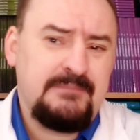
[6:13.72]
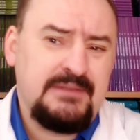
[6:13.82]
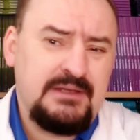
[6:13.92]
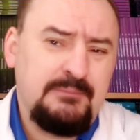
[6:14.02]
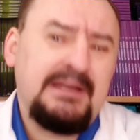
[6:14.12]

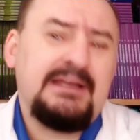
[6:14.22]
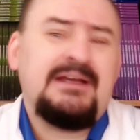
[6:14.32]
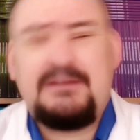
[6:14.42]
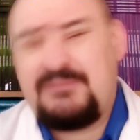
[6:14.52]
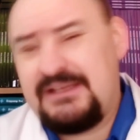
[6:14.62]
There might
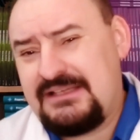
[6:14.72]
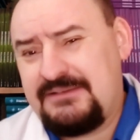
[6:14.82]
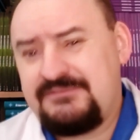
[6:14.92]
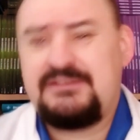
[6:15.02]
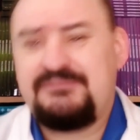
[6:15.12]
not be
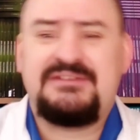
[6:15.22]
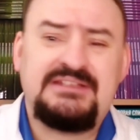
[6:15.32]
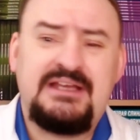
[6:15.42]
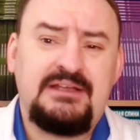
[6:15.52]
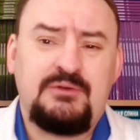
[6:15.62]
enough
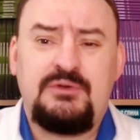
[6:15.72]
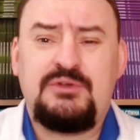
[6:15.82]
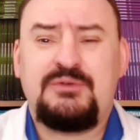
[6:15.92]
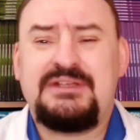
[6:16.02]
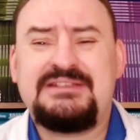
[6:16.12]
lymphocyte or
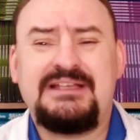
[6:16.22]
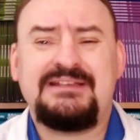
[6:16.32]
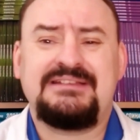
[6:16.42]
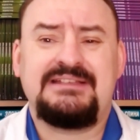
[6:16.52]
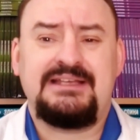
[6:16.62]

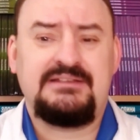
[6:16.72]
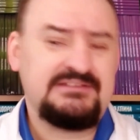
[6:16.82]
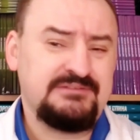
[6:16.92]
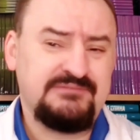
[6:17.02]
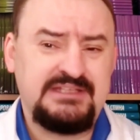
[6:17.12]
leukocyte cells
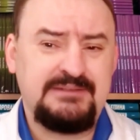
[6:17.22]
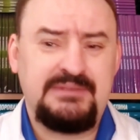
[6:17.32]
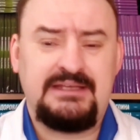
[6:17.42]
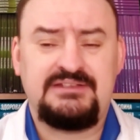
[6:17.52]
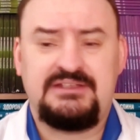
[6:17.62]
to fight
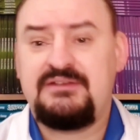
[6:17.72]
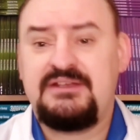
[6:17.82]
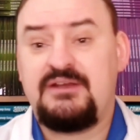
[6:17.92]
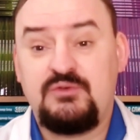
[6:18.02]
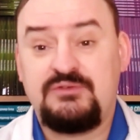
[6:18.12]

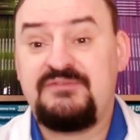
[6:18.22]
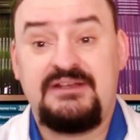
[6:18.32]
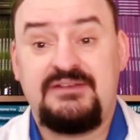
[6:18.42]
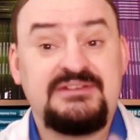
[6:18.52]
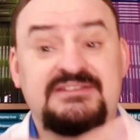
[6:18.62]
bacteria or
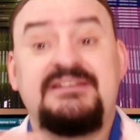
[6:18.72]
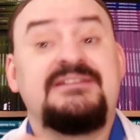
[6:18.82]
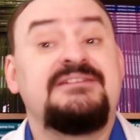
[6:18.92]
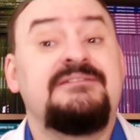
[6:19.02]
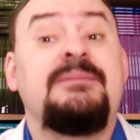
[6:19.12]

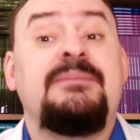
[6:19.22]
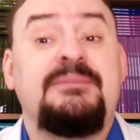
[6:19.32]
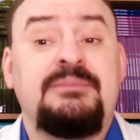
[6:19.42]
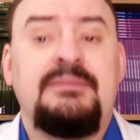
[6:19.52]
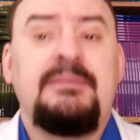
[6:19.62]
viruses.
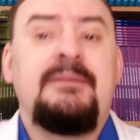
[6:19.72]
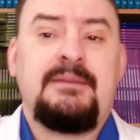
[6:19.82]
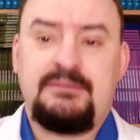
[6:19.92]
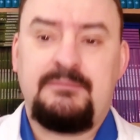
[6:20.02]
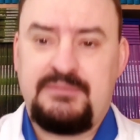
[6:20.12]

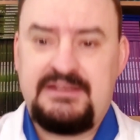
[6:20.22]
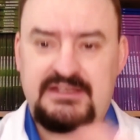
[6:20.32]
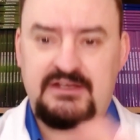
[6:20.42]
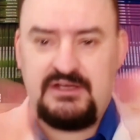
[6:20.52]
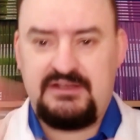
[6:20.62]
But
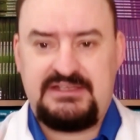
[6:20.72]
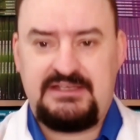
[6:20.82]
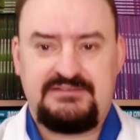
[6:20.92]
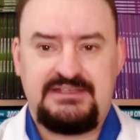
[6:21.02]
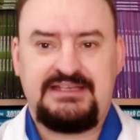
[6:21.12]
there are
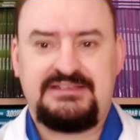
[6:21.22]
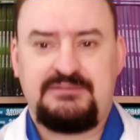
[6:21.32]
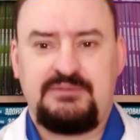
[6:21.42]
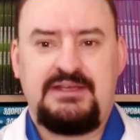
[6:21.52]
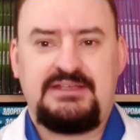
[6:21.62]
enough
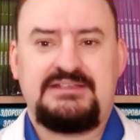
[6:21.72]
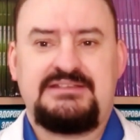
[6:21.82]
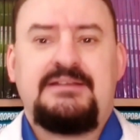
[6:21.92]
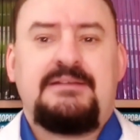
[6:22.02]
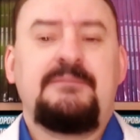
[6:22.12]

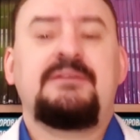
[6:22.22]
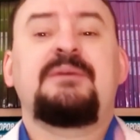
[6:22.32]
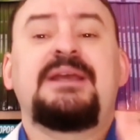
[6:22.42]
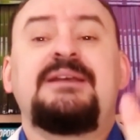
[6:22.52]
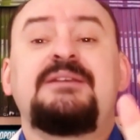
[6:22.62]
antibodies.
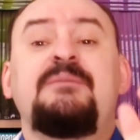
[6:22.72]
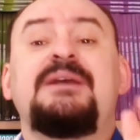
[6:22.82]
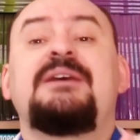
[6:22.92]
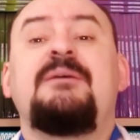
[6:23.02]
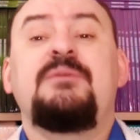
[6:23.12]
And the
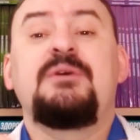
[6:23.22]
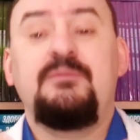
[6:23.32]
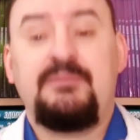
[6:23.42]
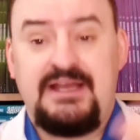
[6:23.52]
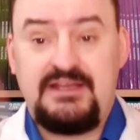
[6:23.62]
main
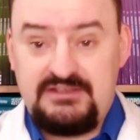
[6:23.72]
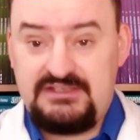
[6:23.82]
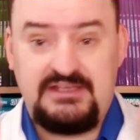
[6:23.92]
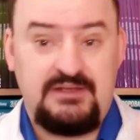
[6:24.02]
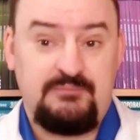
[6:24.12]
immune battle in our